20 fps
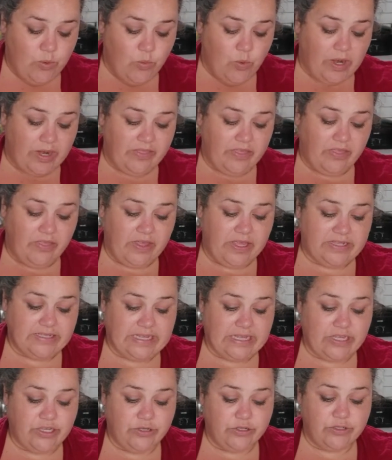One of the things
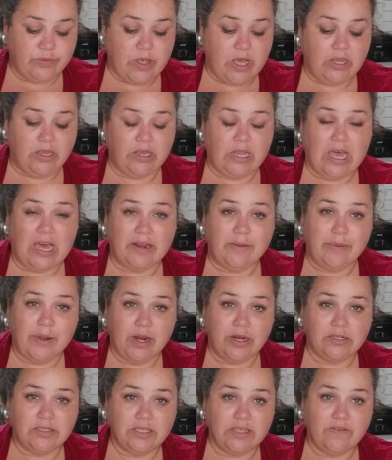I used a lot of
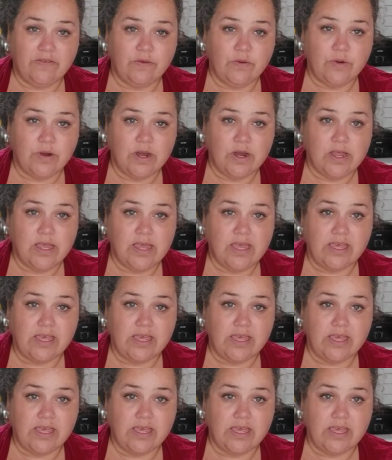parsley for